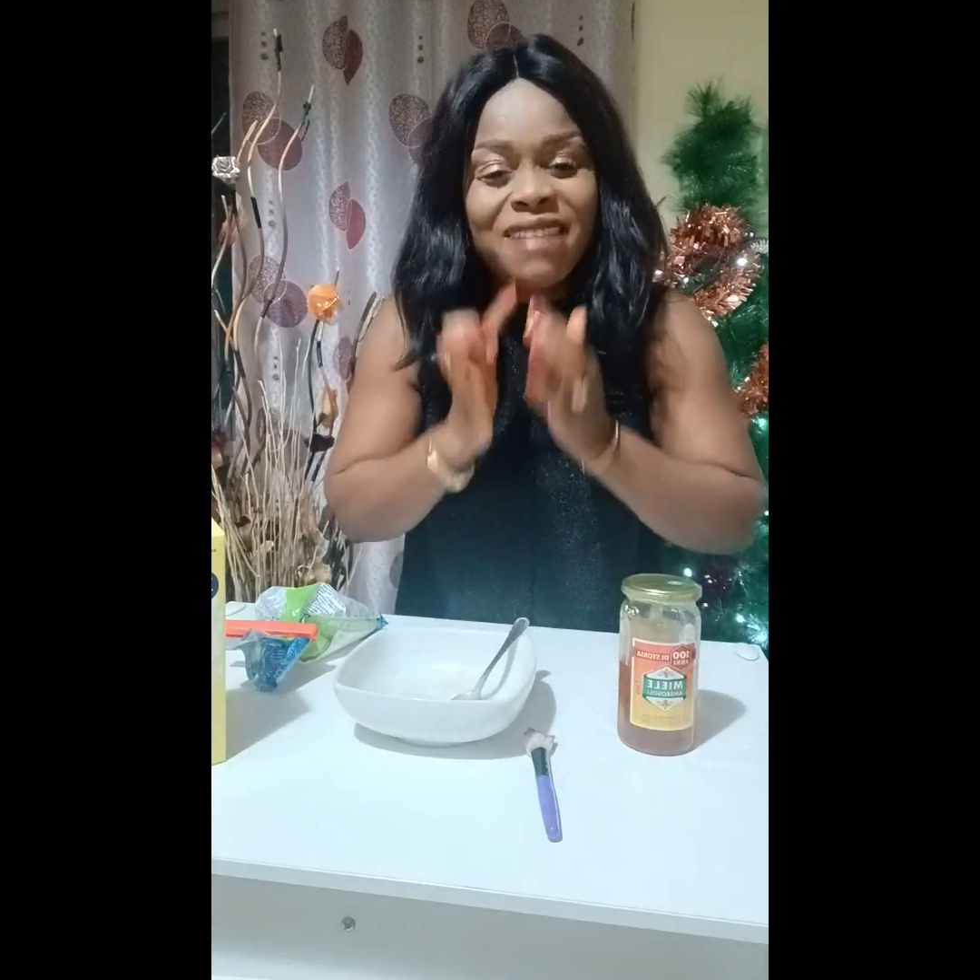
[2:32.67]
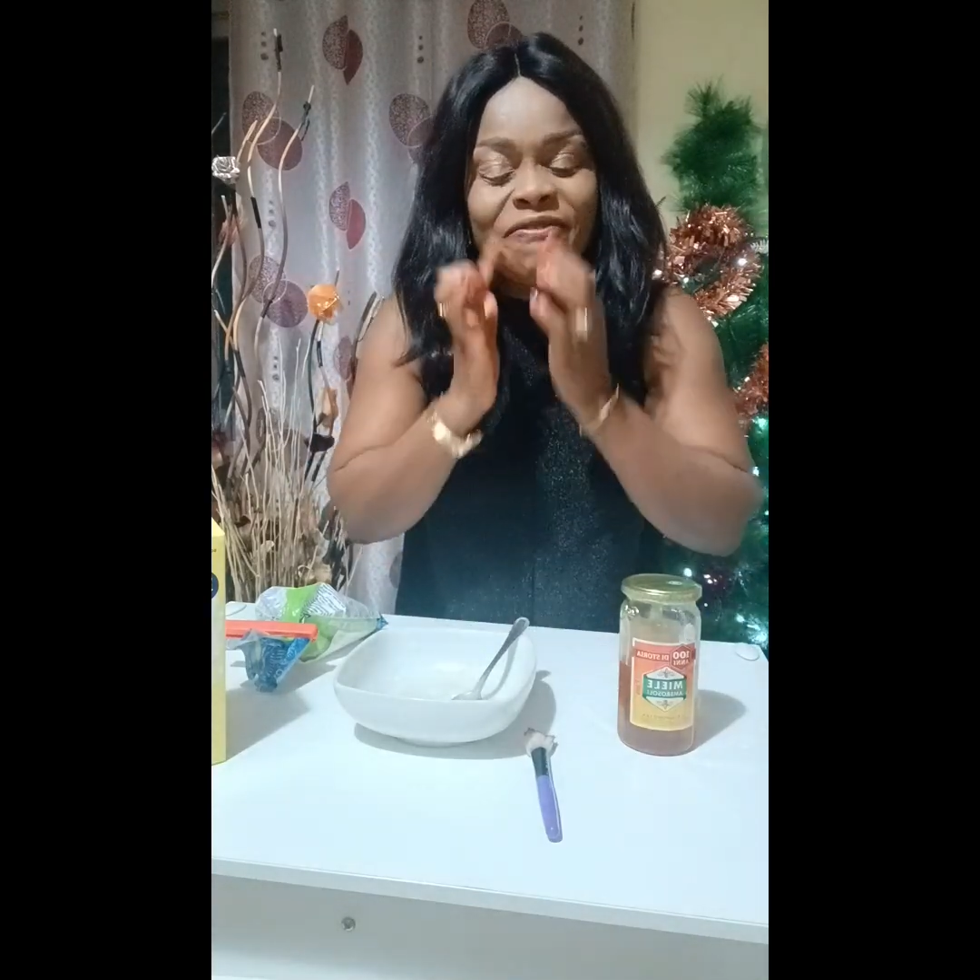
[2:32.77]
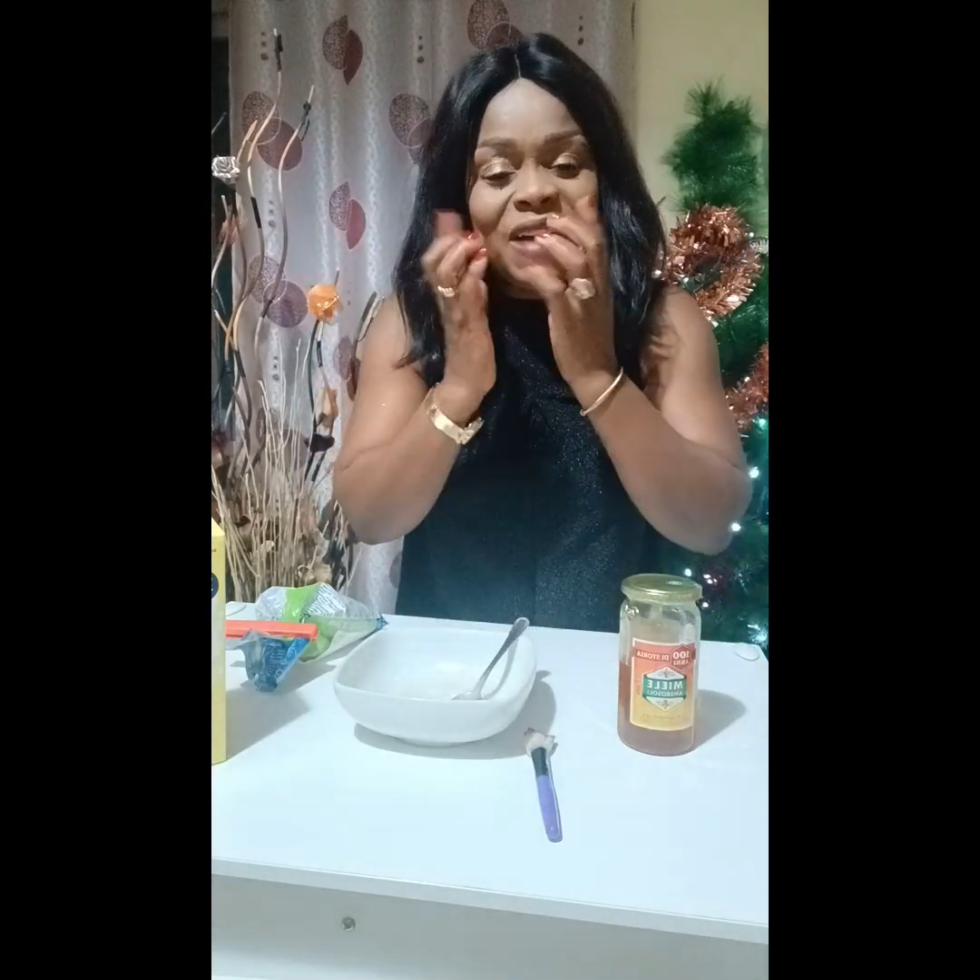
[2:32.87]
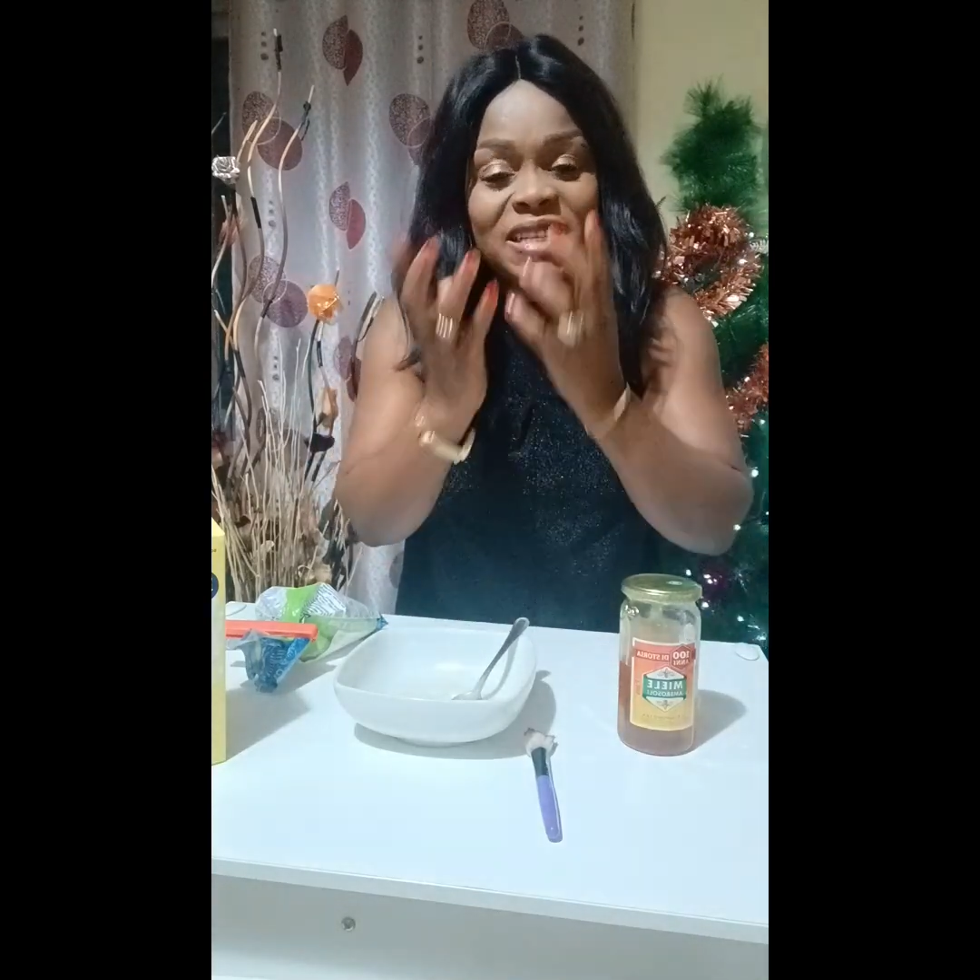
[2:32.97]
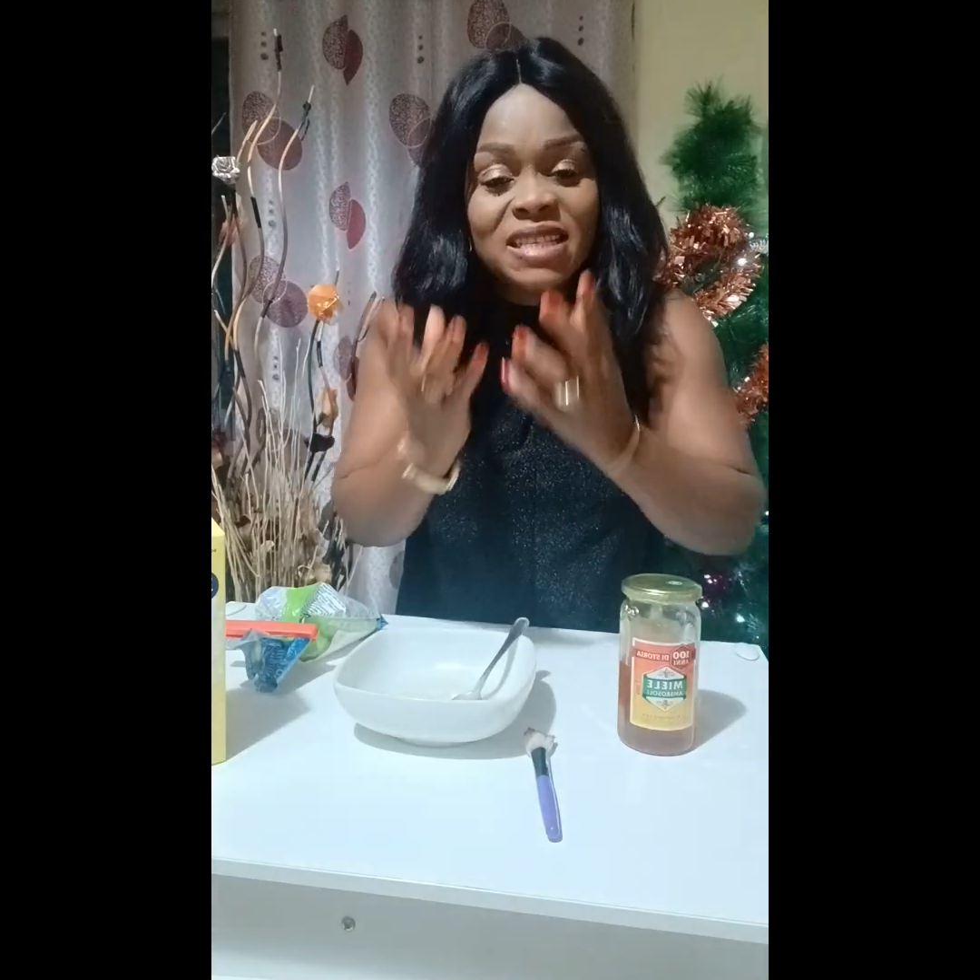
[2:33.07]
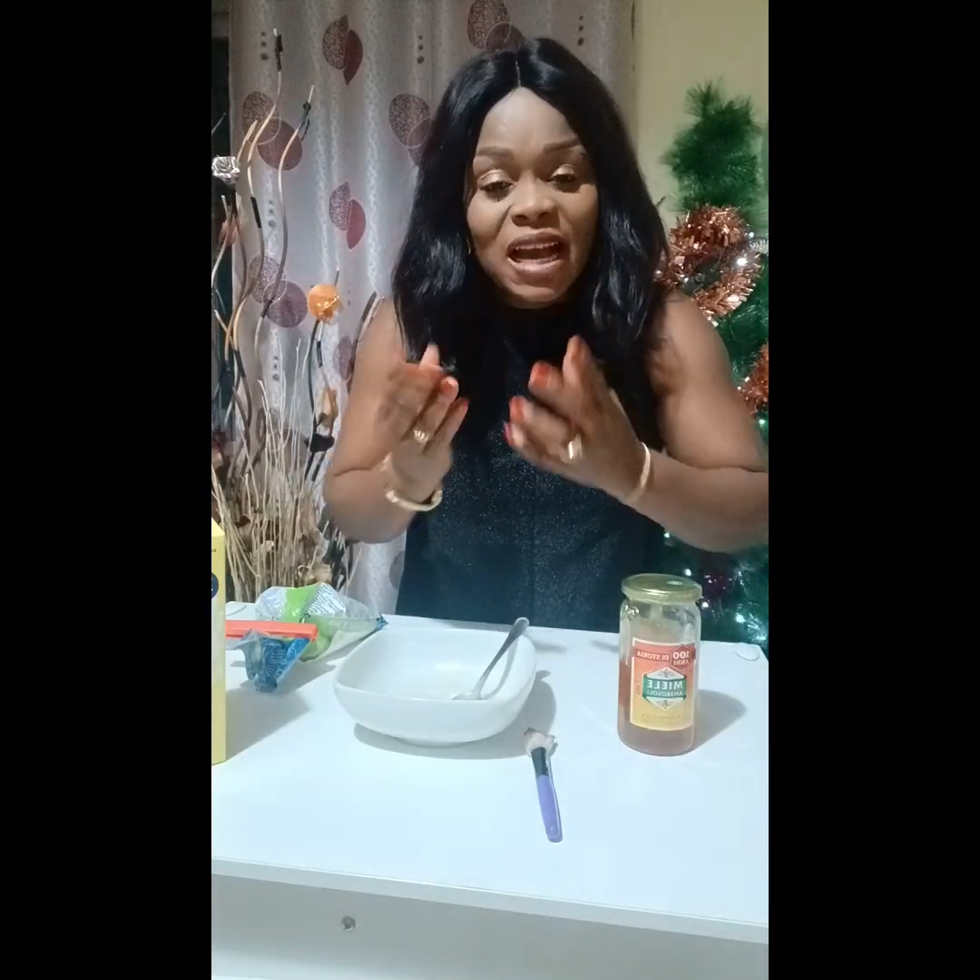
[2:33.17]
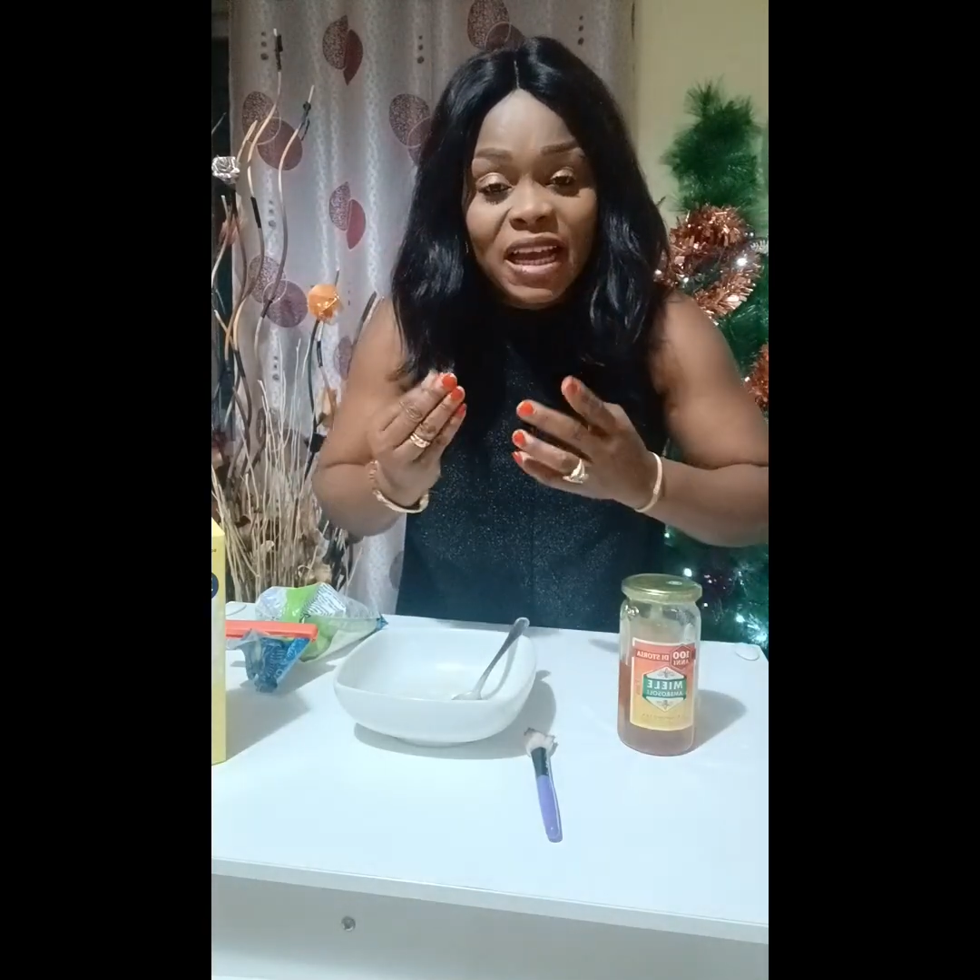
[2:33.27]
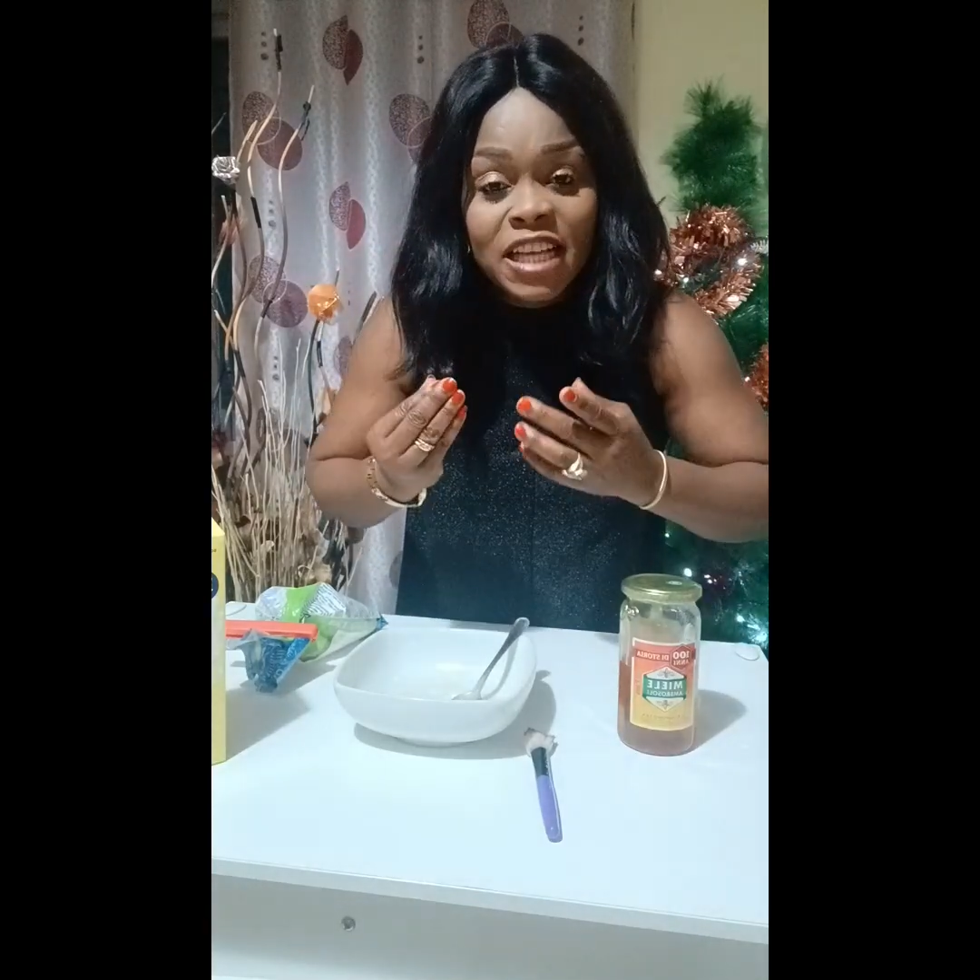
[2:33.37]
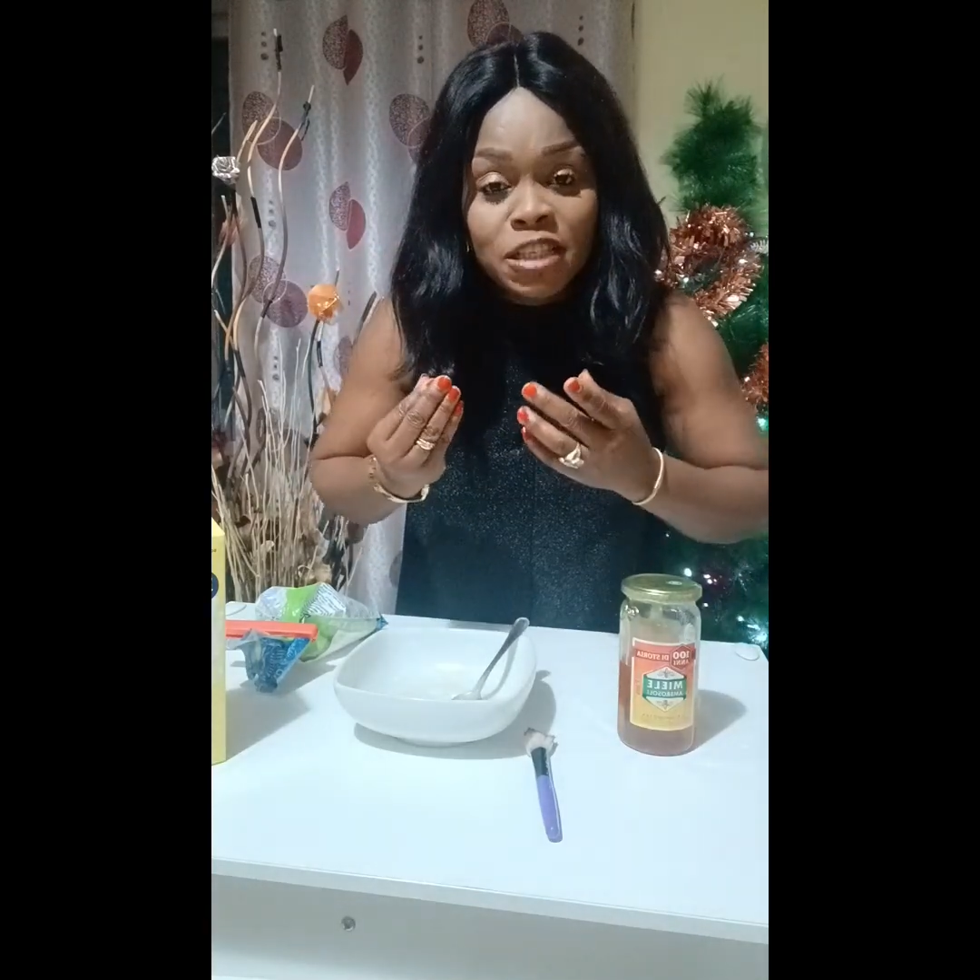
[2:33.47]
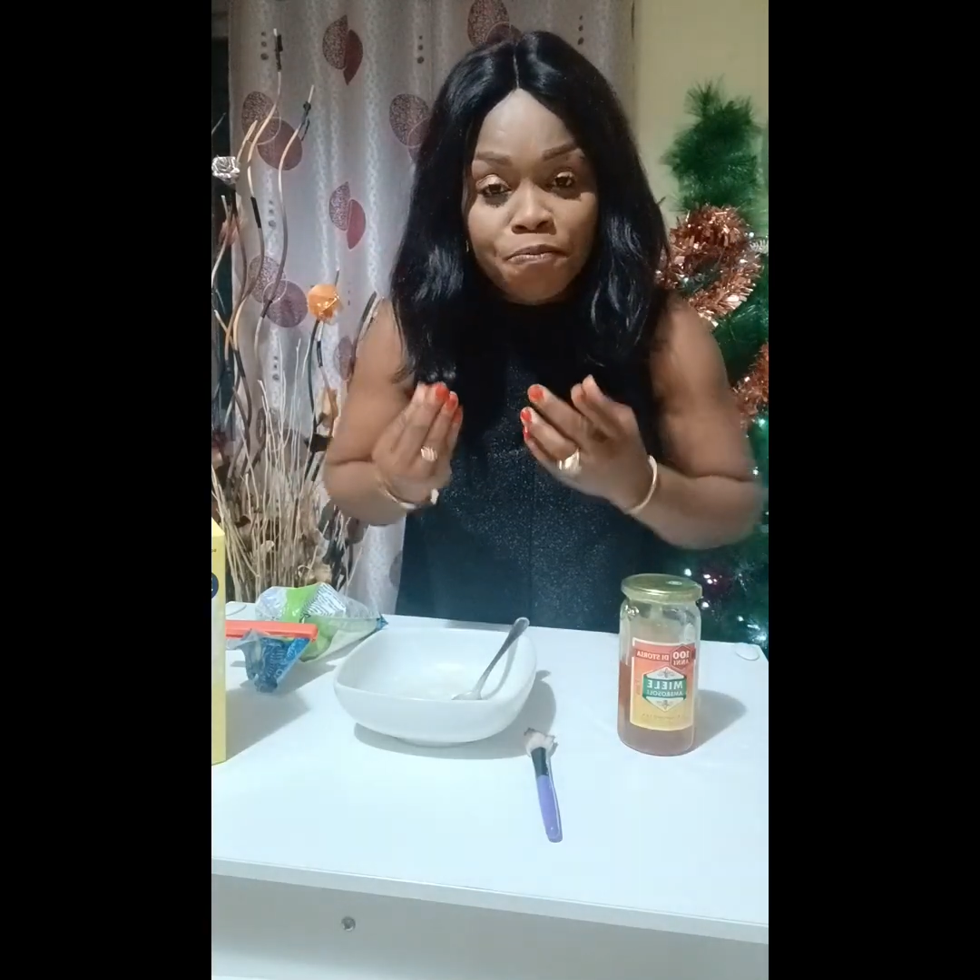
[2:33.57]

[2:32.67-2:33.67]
settle